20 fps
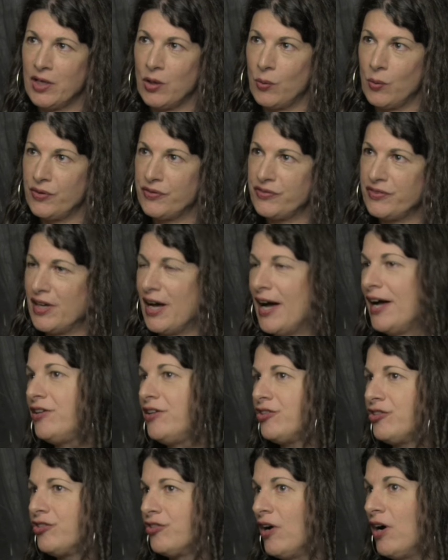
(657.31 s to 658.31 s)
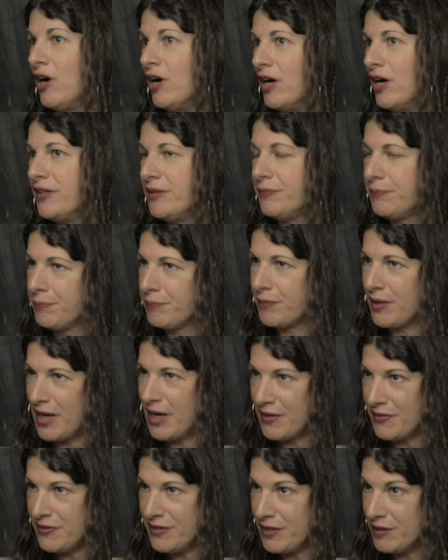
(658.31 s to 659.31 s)
was not drawn
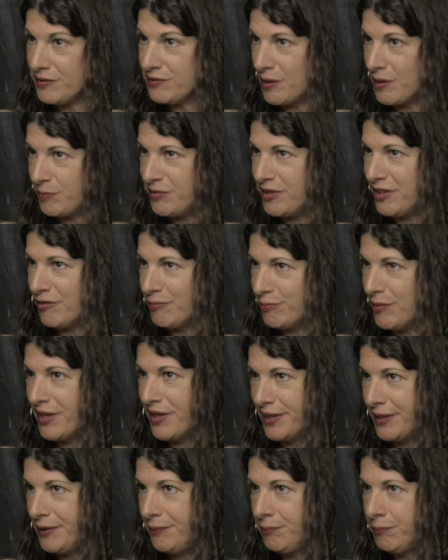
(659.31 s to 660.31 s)
at the accepting of money.